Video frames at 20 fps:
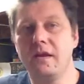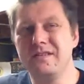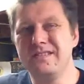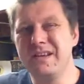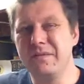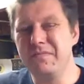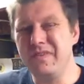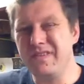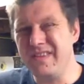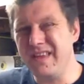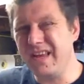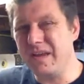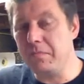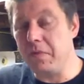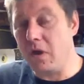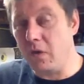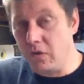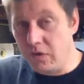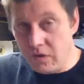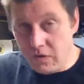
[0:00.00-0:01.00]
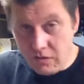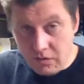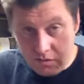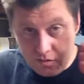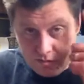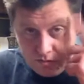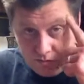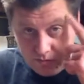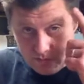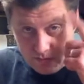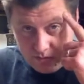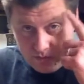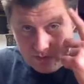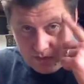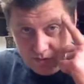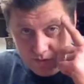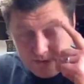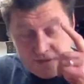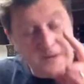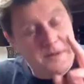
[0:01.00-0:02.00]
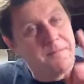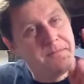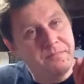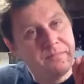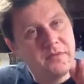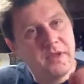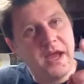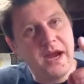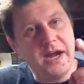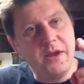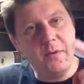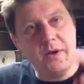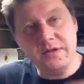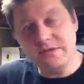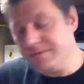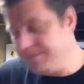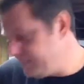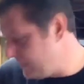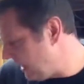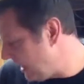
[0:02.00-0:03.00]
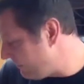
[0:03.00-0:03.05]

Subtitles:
Something to think about. Anyways,